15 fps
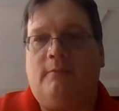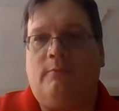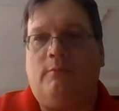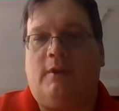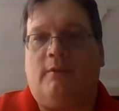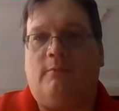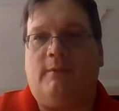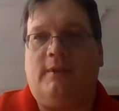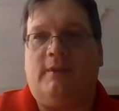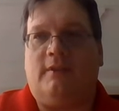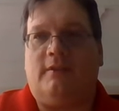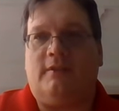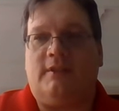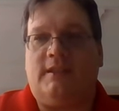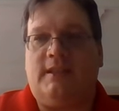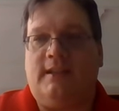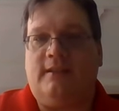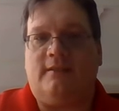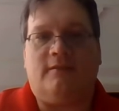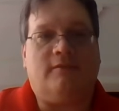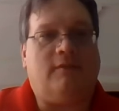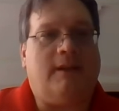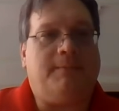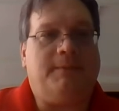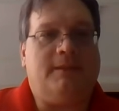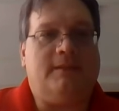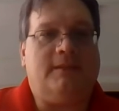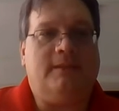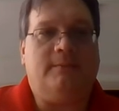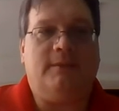Where there's a
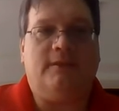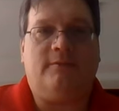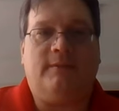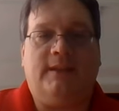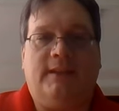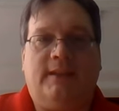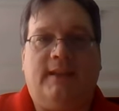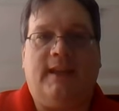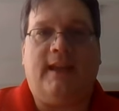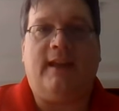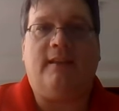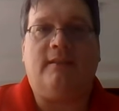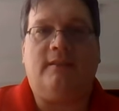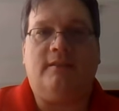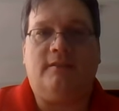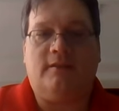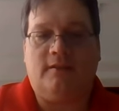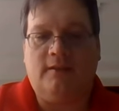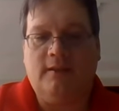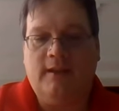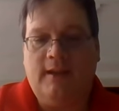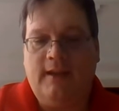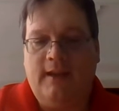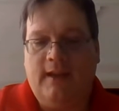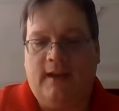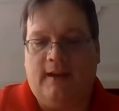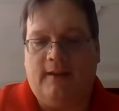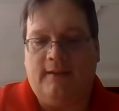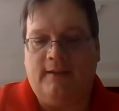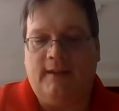discrepancy between the calendar
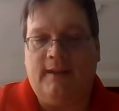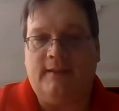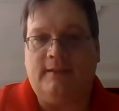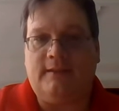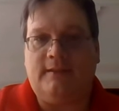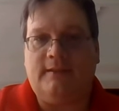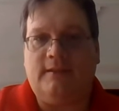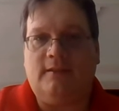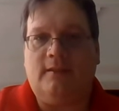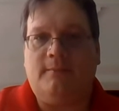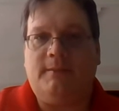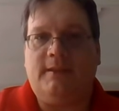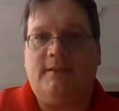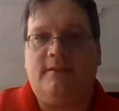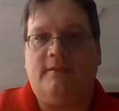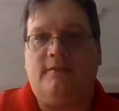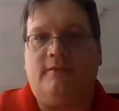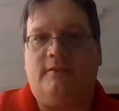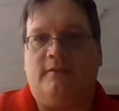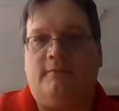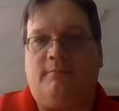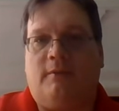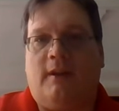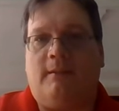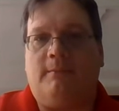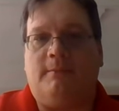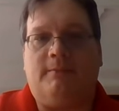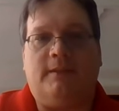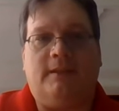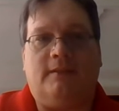and the syllabus, you should
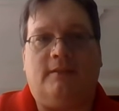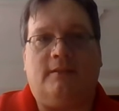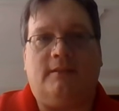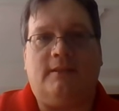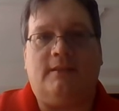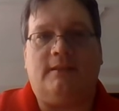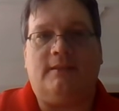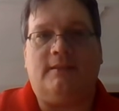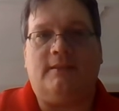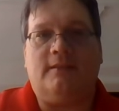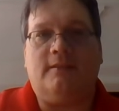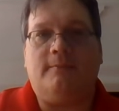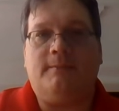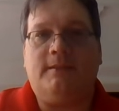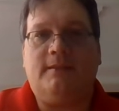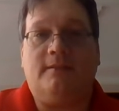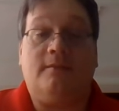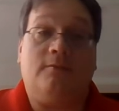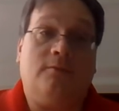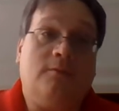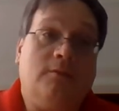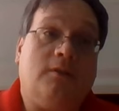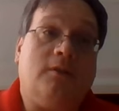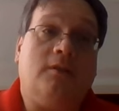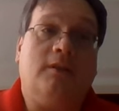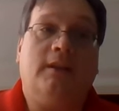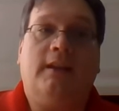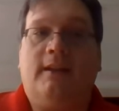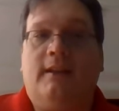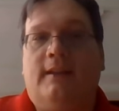probably look to the syllabus,
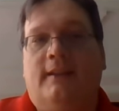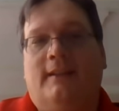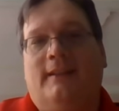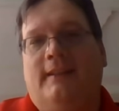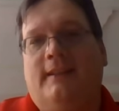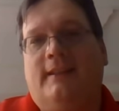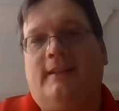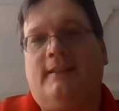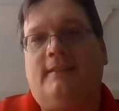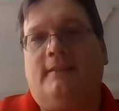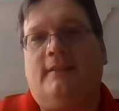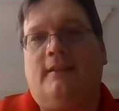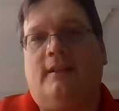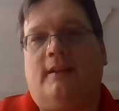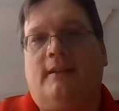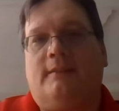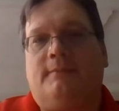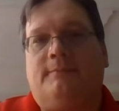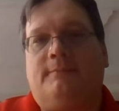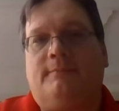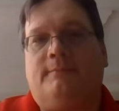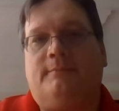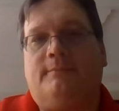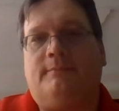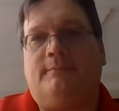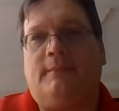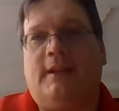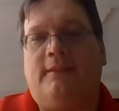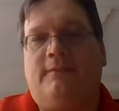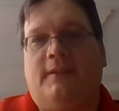or again,
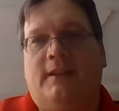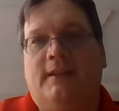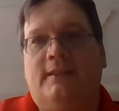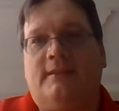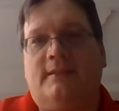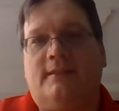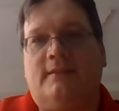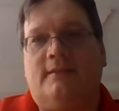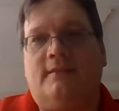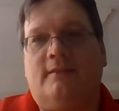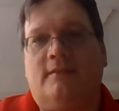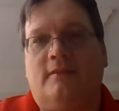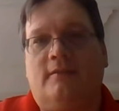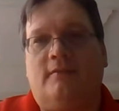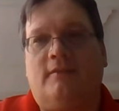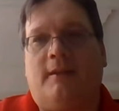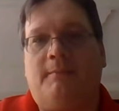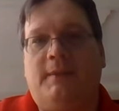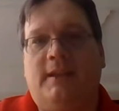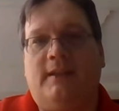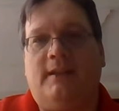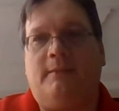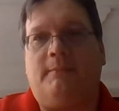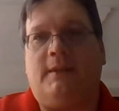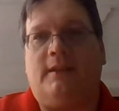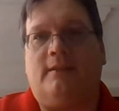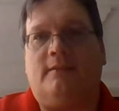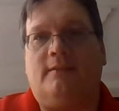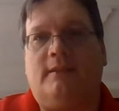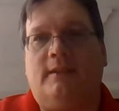my advice is drop me an
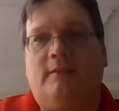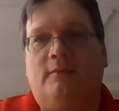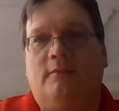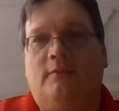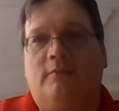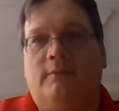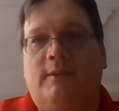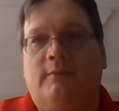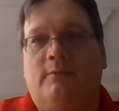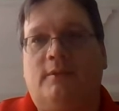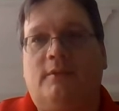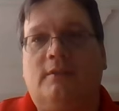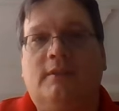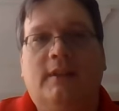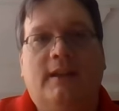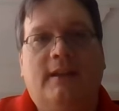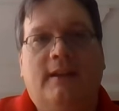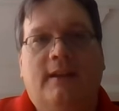email and we will